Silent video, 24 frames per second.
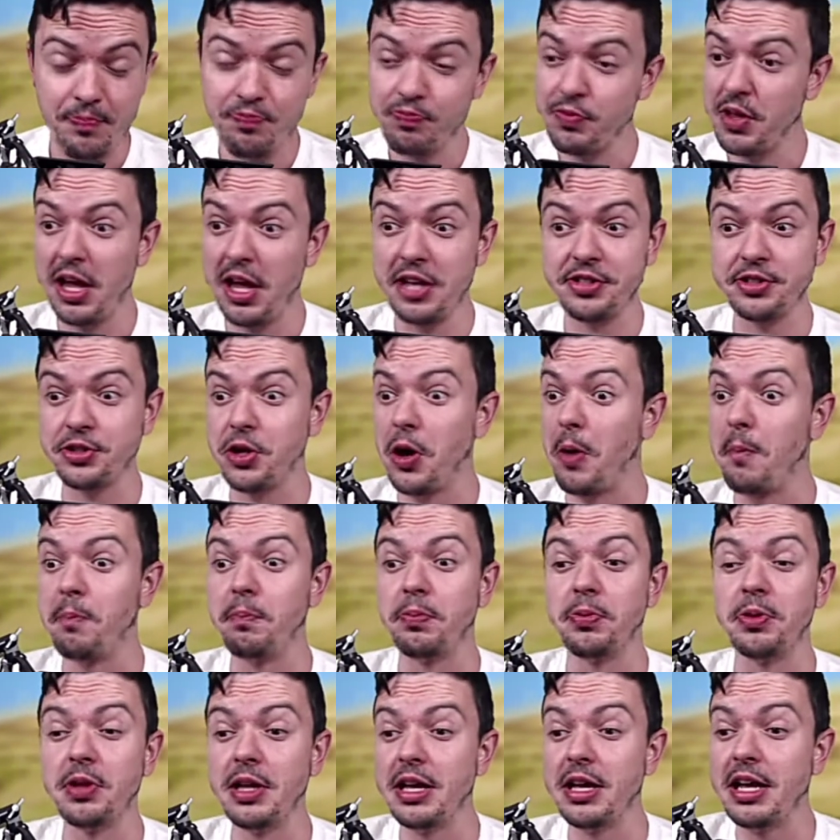It's
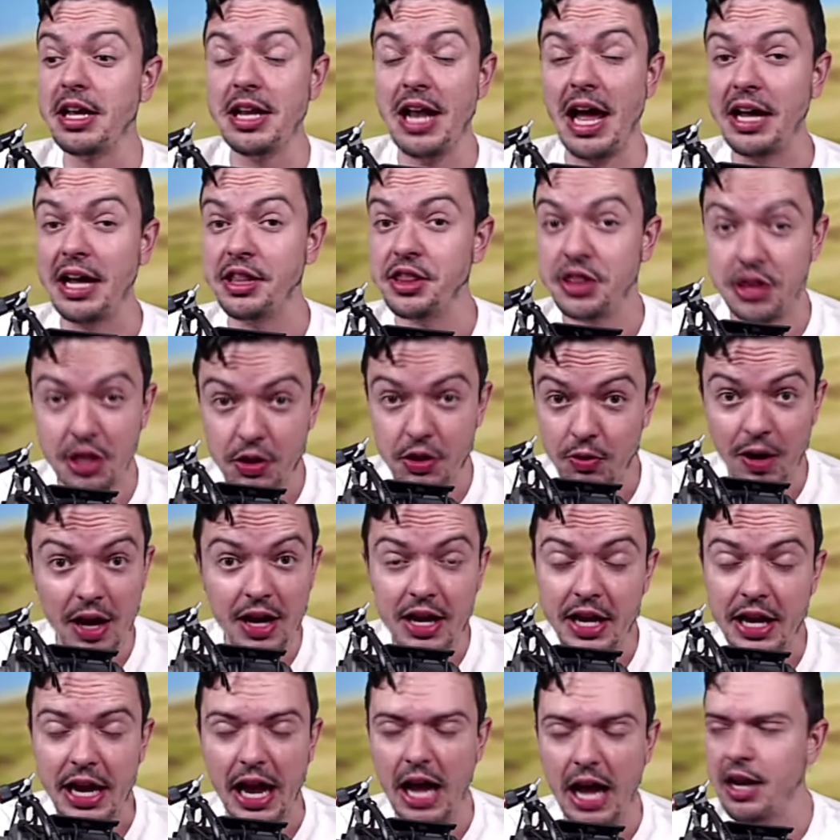complete theoretic,
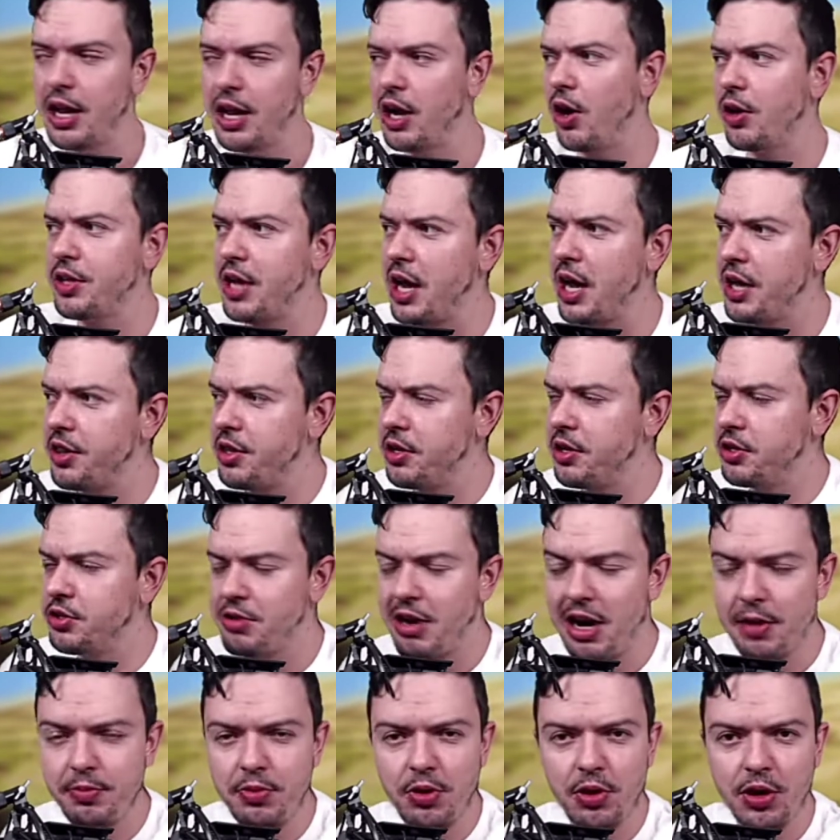and all the other
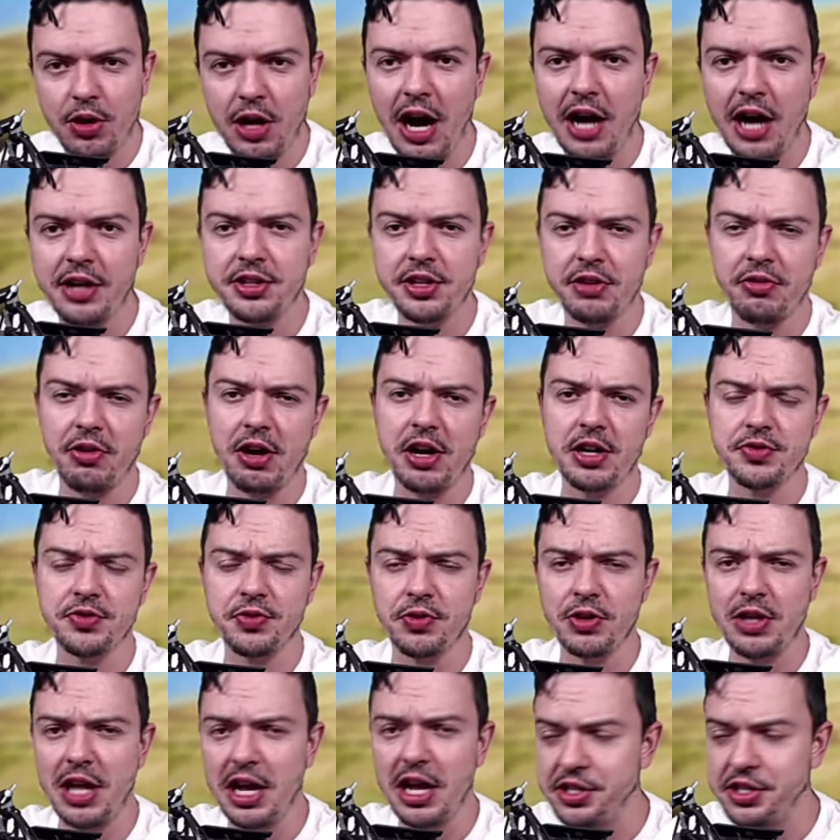Dragon Ball content creators for
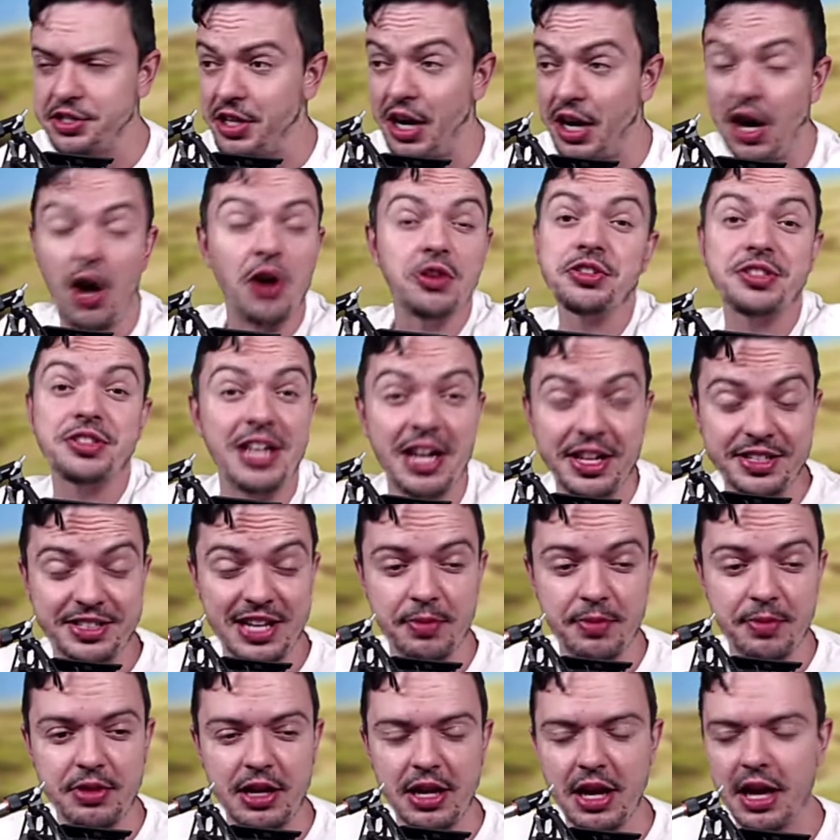Legends are also saying the same
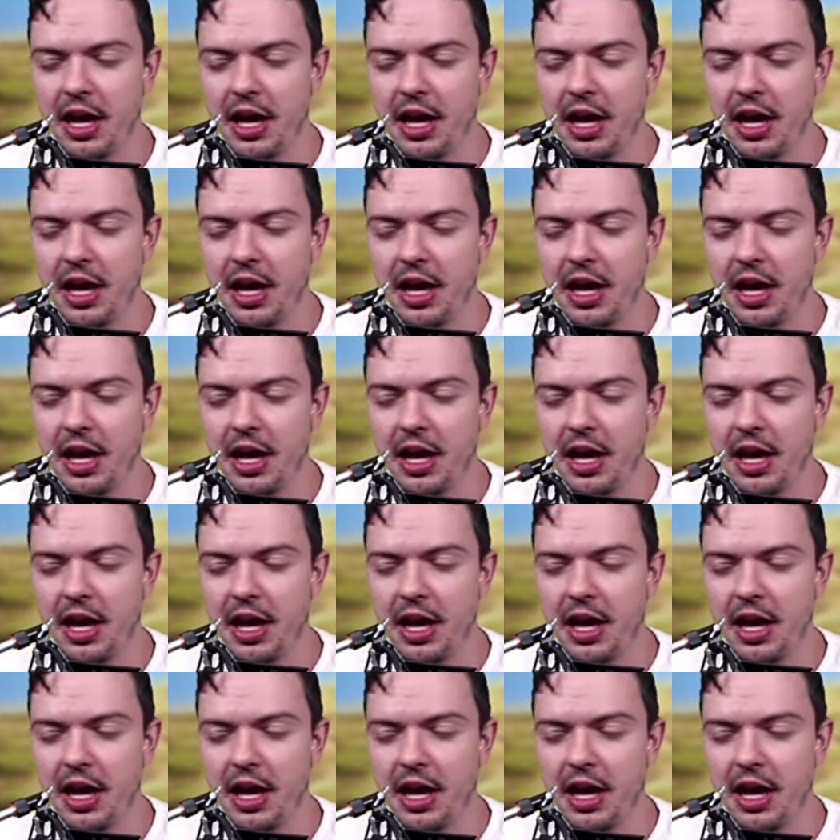thing.